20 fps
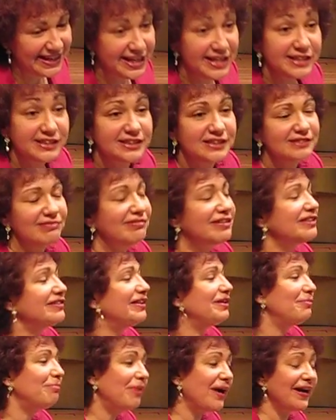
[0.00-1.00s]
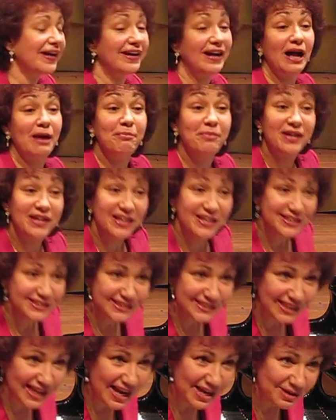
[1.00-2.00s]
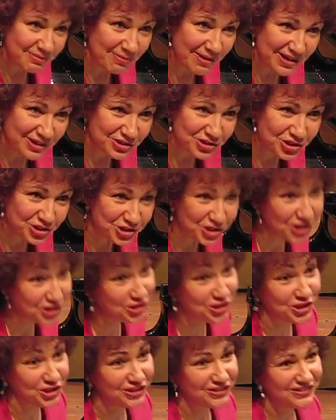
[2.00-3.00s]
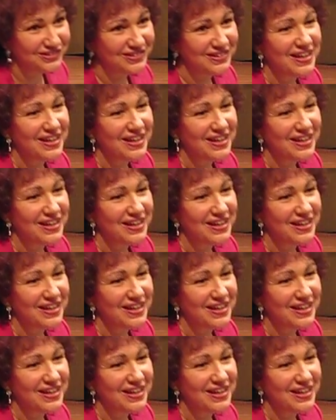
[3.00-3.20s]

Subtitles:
It's written by Rabbi Yitzchak Bar Sheshet.